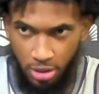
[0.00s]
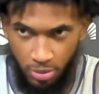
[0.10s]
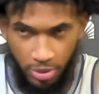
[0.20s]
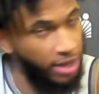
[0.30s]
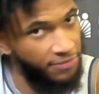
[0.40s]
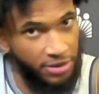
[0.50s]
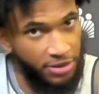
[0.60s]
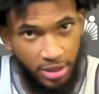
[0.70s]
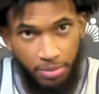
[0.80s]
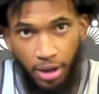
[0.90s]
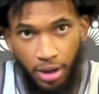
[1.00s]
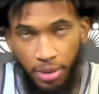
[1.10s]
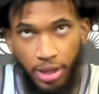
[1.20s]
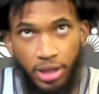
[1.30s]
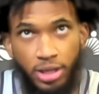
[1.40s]
we got to figure something out,
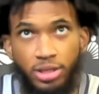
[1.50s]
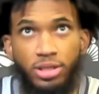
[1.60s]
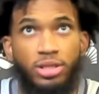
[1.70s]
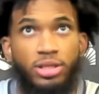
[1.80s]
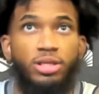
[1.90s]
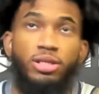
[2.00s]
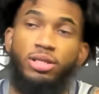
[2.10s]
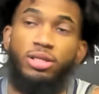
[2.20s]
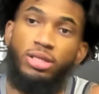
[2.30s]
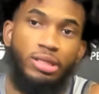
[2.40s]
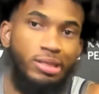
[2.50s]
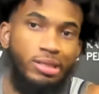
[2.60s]
man, because this is